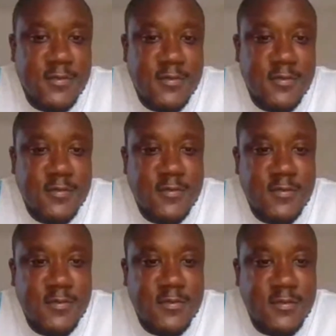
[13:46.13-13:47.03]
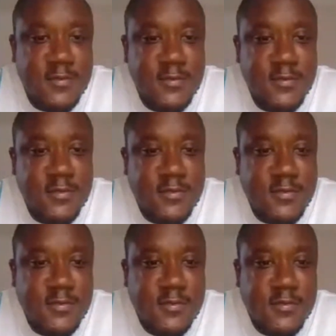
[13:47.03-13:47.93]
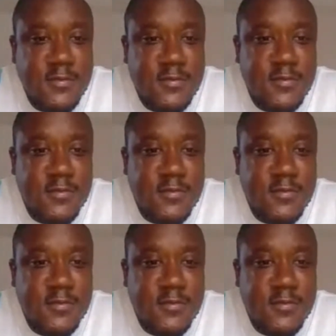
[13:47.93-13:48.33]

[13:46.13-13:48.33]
This person isn't speaking.